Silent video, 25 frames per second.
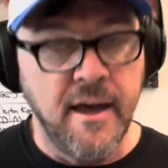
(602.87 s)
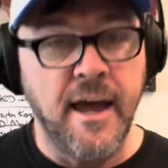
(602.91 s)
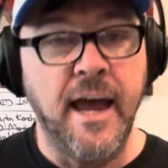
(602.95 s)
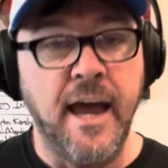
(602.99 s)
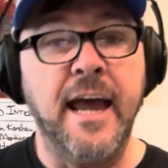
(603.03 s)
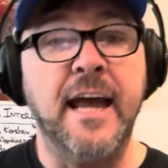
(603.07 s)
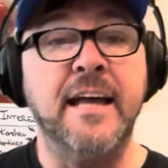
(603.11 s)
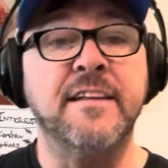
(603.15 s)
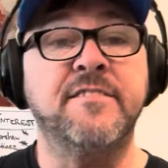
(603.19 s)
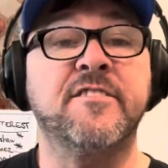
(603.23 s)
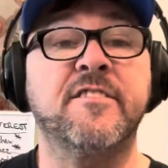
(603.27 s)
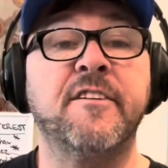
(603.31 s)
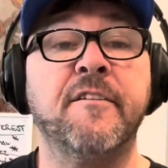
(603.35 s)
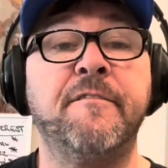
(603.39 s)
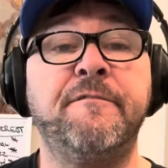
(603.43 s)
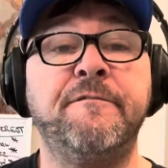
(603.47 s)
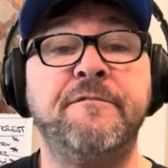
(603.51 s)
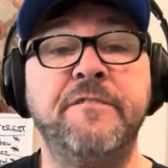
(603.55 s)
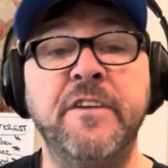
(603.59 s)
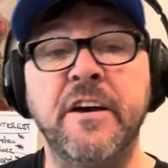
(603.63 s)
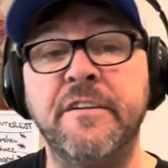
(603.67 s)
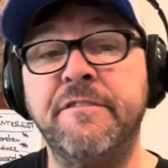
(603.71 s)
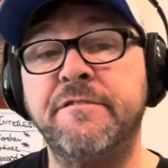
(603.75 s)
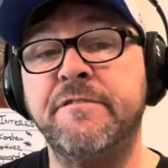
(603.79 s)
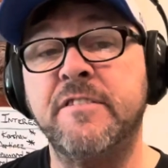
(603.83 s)
It's the
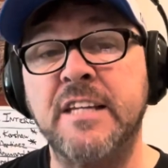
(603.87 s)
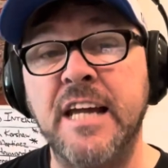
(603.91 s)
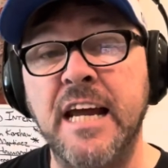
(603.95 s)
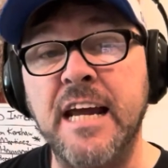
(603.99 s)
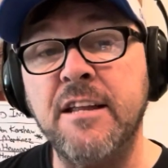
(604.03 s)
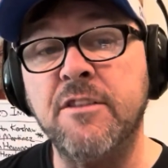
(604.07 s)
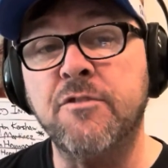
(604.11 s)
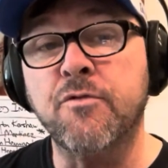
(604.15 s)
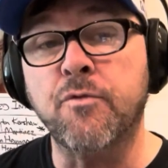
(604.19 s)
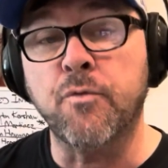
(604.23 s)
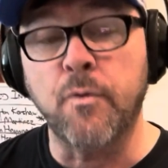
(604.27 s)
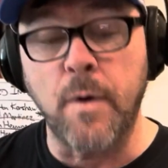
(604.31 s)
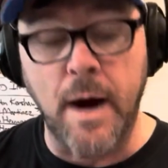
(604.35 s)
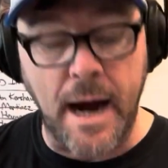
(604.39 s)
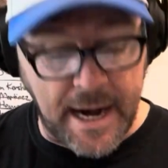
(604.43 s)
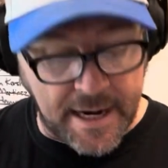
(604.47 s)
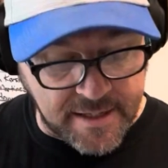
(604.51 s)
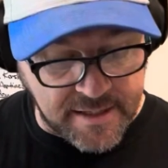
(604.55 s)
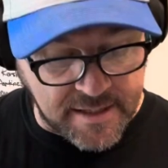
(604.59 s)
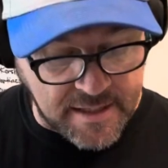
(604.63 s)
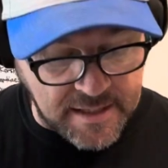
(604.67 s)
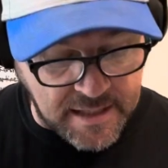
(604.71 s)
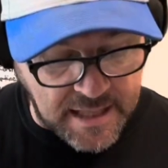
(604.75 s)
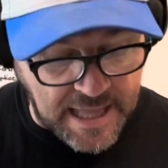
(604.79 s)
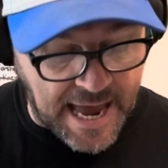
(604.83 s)
15th
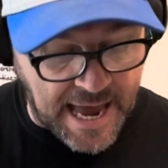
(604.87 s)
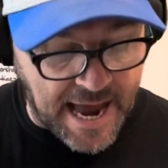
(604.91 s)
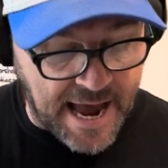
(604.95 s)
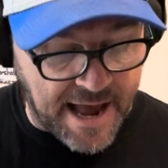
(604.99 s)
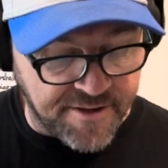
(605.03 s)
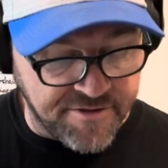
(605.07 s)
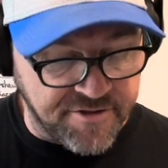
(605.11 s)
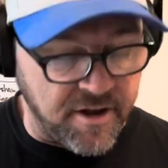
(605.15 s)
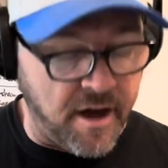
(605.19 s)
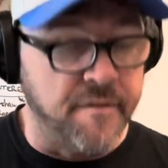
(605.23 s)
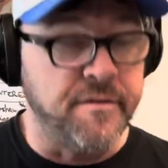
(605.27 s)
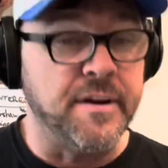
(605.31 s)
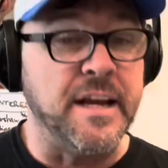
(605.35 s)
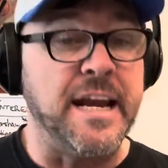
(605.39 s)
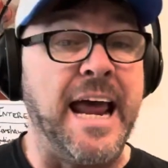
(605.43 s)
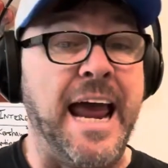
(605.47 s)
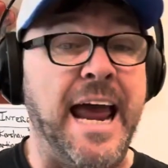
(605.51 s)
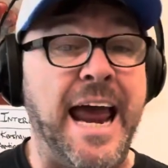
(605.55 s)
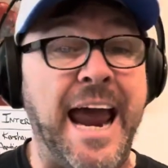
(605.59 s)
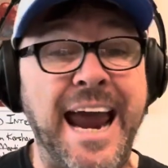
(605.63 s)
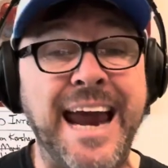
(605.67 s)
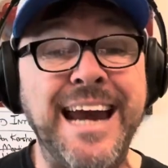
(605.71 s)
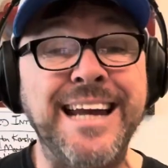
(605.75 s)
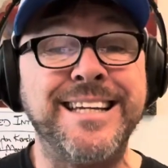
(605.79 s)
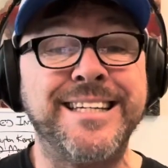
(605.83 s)
ranked class of an
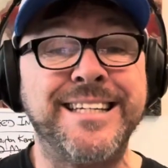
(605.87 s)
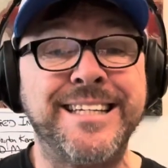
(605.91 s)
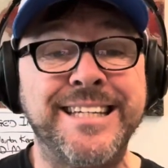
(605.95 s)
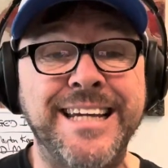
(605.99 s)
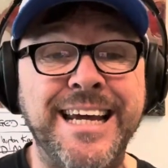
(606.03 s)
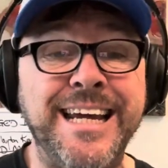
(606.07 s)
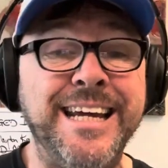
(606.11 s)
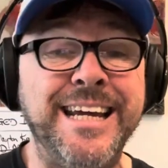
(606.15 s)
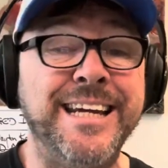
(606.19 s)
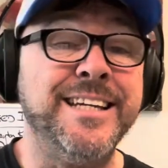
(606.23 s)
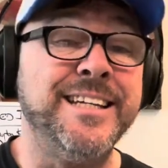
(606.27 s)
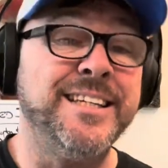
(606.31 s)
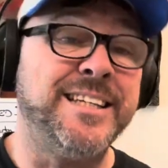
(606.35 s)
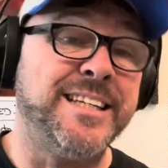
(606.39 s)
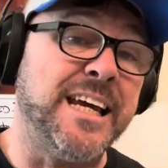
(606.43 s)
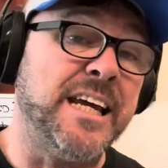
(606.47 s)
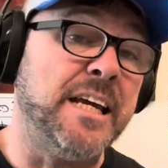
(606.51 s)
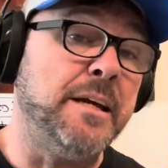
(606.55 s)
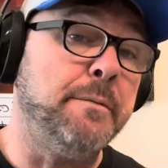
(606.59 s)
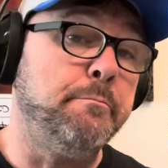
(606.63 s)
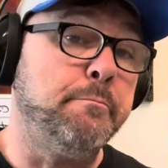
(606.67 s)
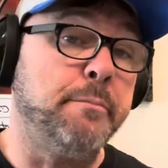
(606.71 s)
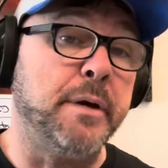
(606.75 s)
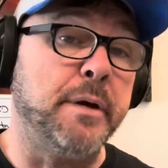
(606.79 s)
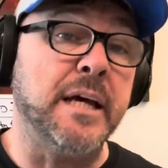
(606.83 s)
18
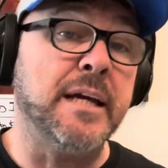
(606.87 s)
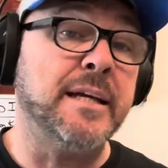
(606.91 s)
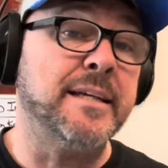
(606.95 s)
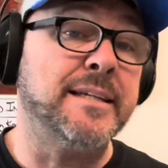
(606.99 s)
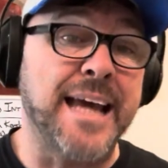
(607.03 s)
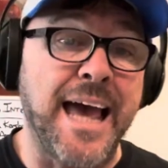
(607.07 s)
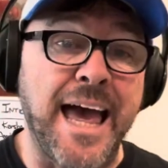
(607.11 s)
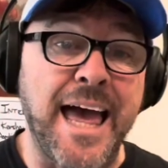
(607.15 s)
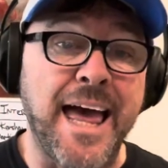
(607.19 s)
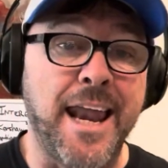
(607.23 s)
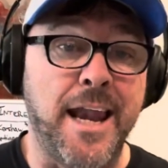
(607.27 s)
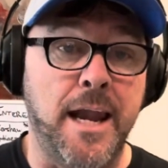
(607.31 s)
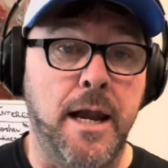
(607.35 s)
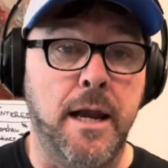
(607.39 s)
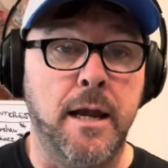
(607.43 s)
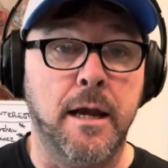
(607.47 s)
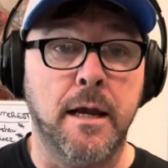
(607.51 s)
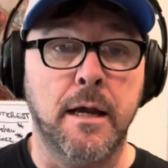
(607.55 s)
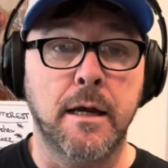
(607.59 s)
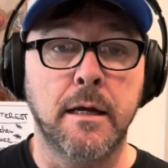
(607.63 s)
team Big Ten.